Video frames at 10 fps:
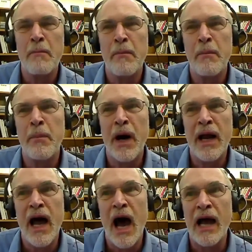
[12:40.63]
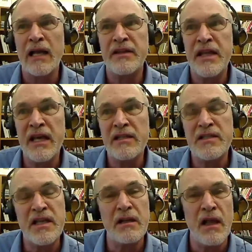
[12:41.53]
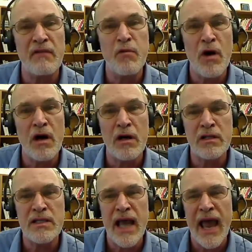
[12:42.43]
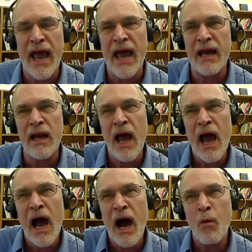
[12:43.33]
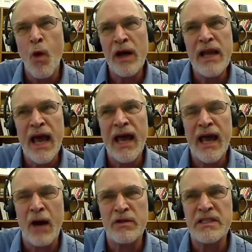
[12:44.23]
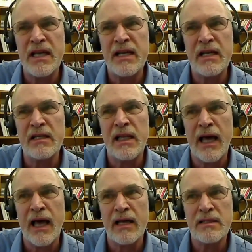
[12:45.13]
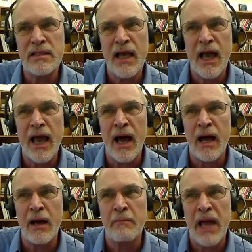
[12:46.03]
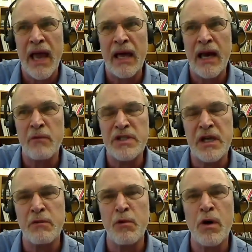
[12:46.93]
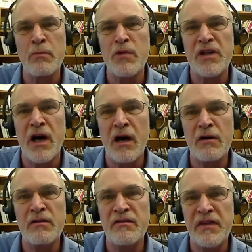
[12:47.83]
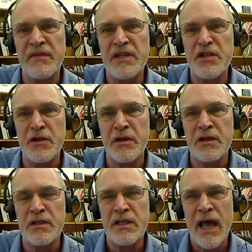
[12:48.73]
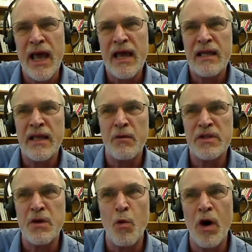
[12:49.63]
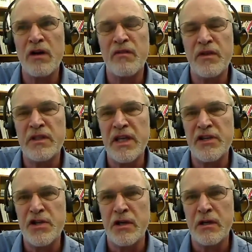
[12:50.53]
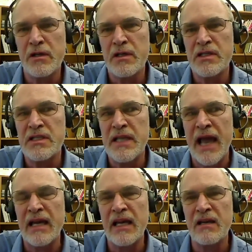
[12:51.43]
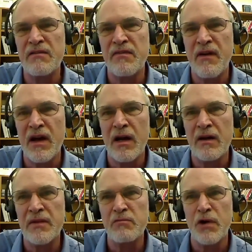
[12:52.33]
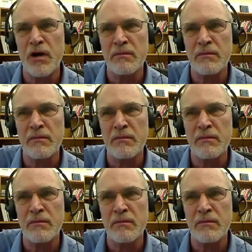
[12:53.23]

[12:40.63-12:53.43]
but I did still love words. And one day I was sitting in class, and I was in a room with 150 students. There was a wonderful teacher standing in front of the room,